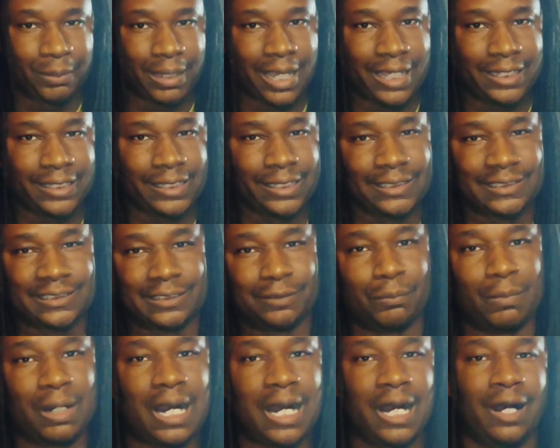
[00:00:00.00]
buy these
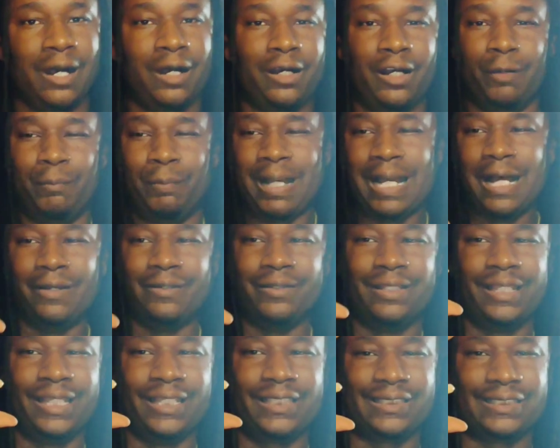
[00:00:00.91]
small,
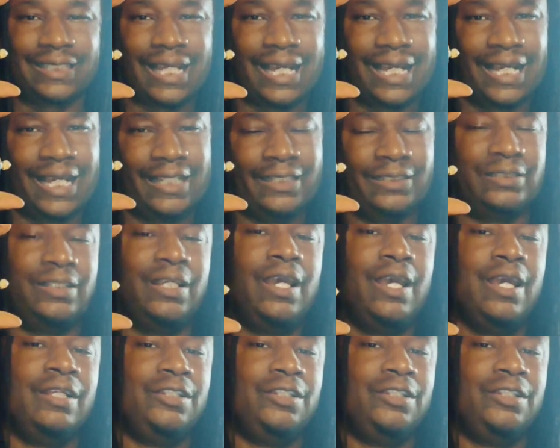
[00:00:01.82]
about this size